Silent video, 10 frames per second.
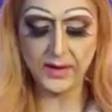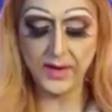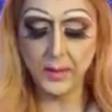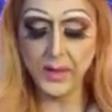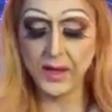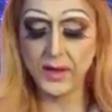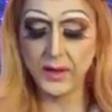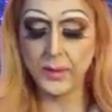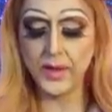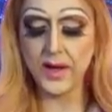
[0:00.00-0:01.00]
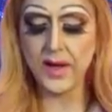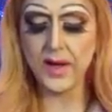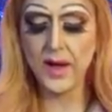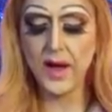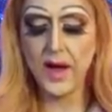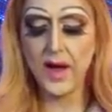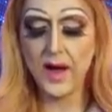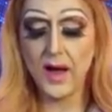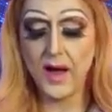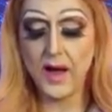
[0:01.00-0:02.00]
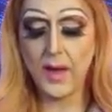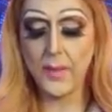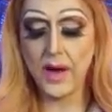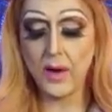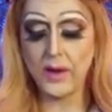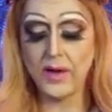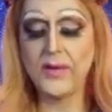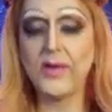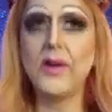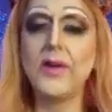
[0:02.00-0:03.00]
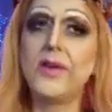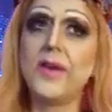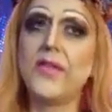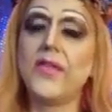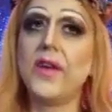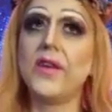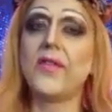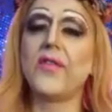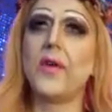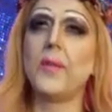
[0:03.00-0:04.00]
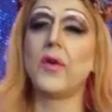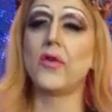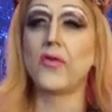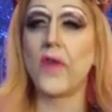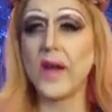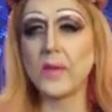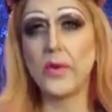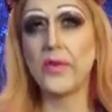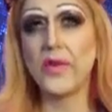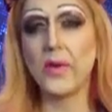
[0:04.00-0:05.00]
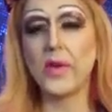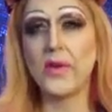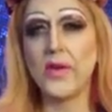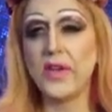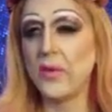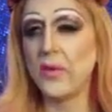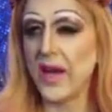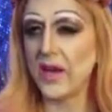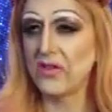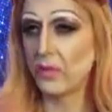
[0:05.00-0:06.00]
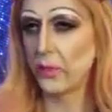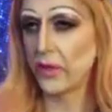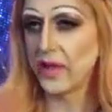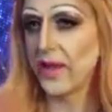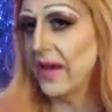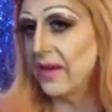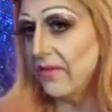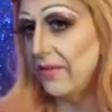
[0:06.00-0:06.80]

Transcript: me a little bit about, is there a difference from your drag persona to you in actual real life?